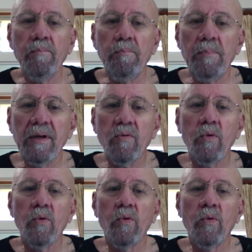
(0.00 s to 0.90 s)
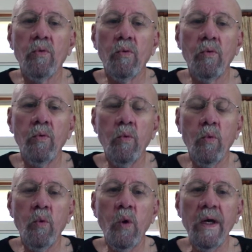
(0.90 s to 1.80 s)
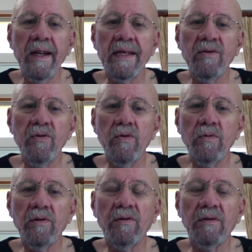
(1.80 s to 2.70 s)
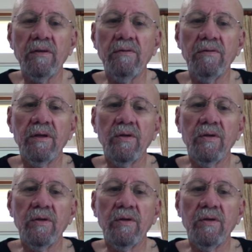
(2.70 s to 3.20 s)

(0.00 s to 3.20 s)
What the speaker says: But what I noticed is